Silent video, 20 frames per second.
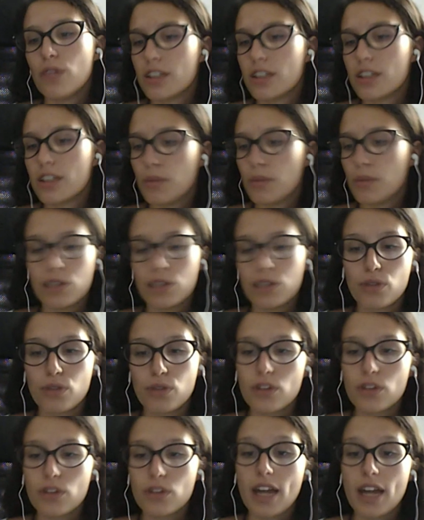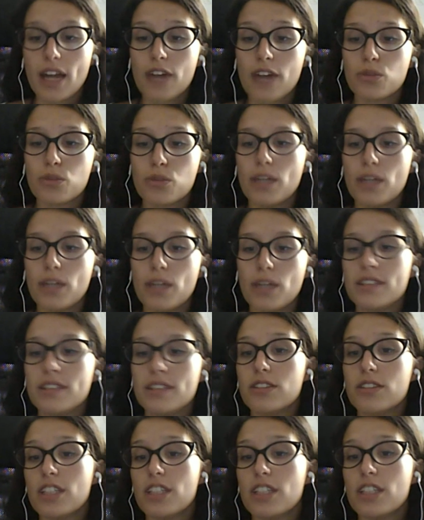example, in France, I had to write
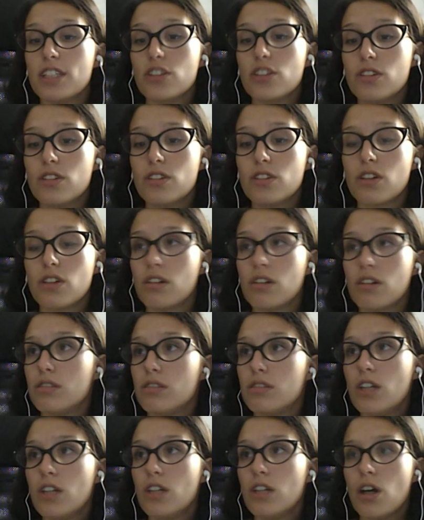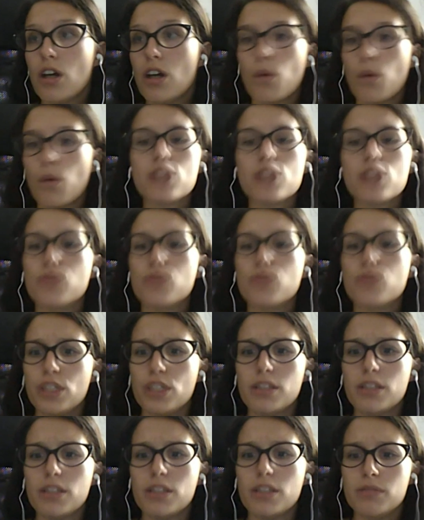dissertations on what's
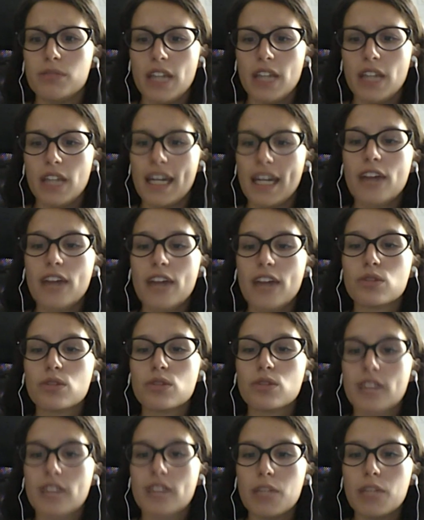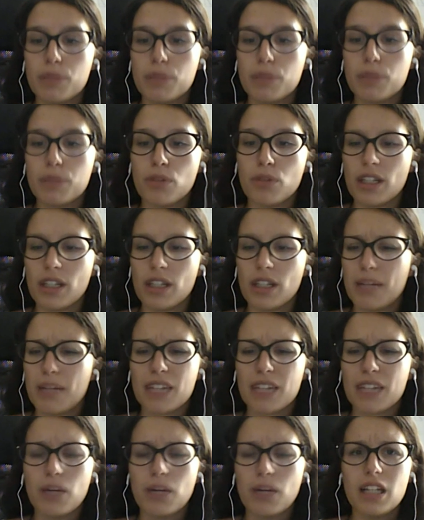freedom, and I had to cite people, and I'm
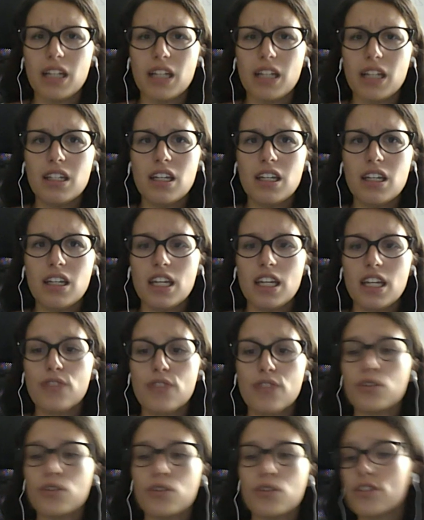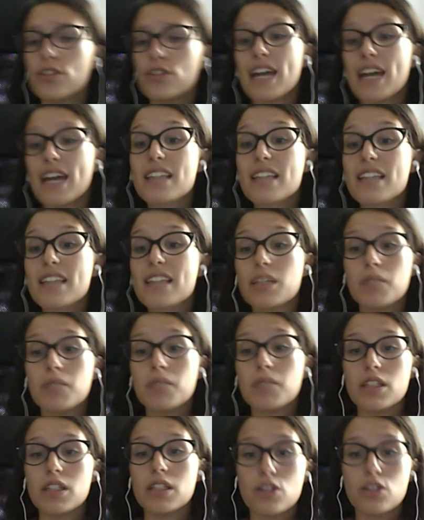like, well, if you're just asking
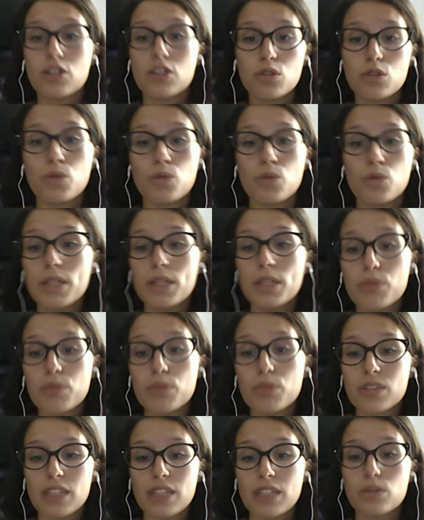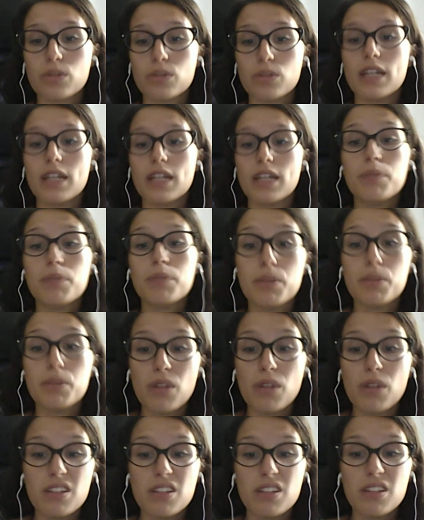me to read books and to cite
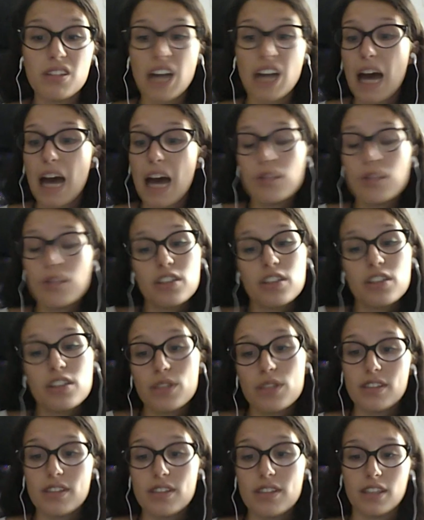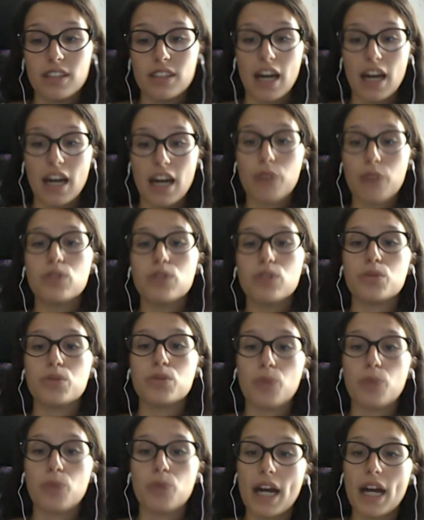people, I'm not interested. I want to
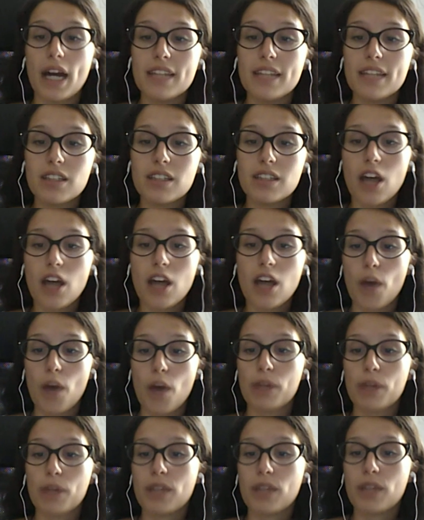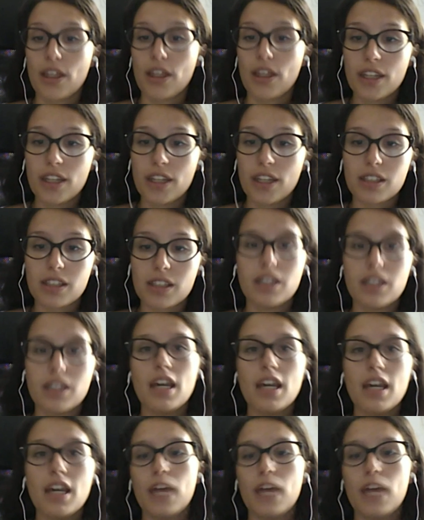write about what I think.
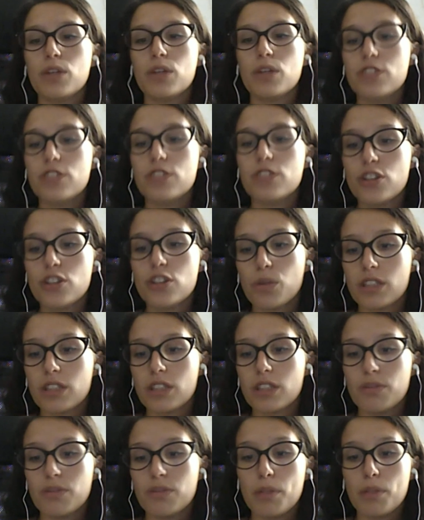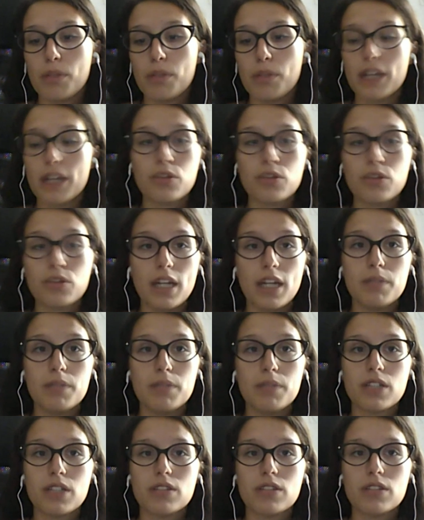And when a teacher would give me a bad grade
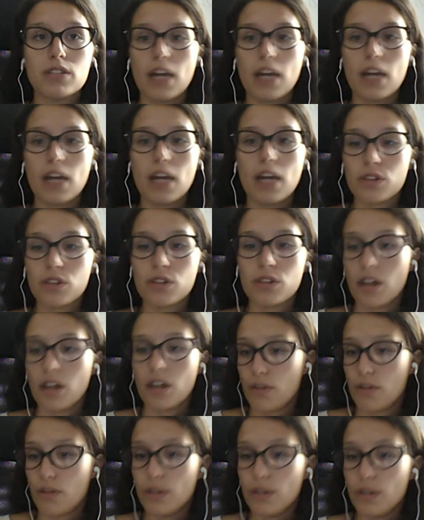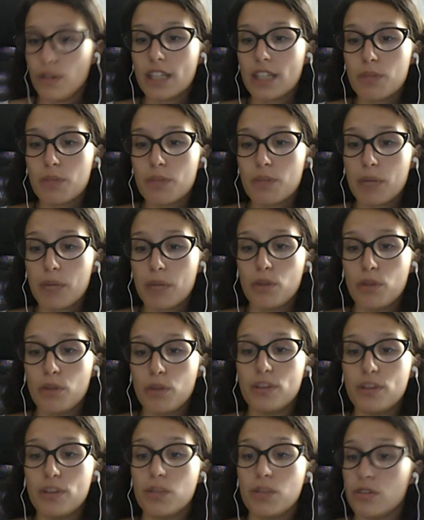because I wrote a very nice paper
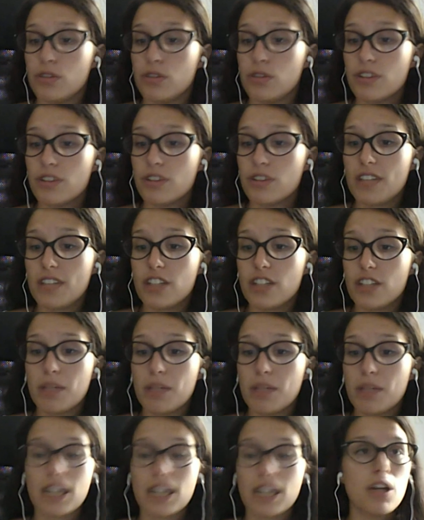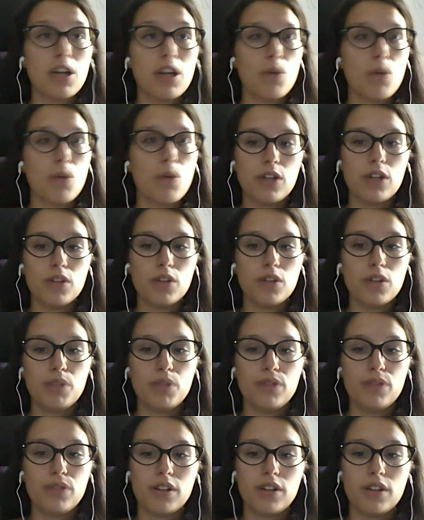but there was no citation, I'm like, what do you
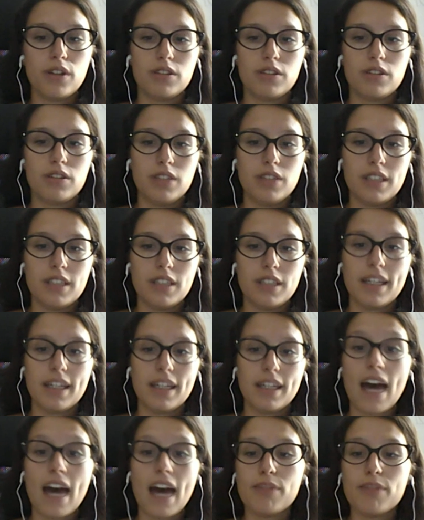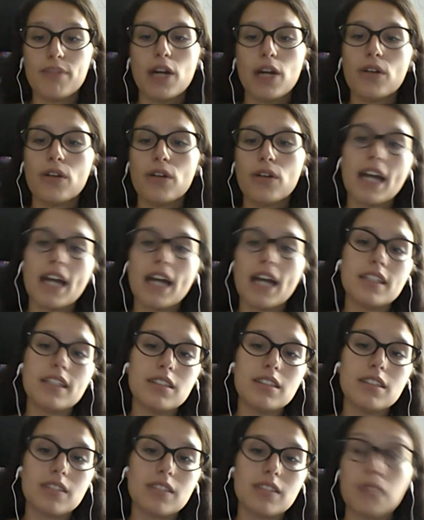prefer? That I have my own
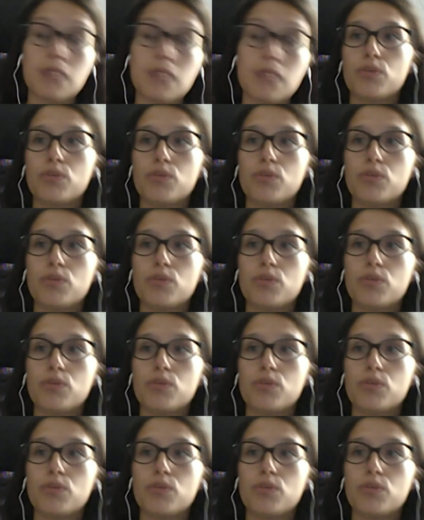ideas that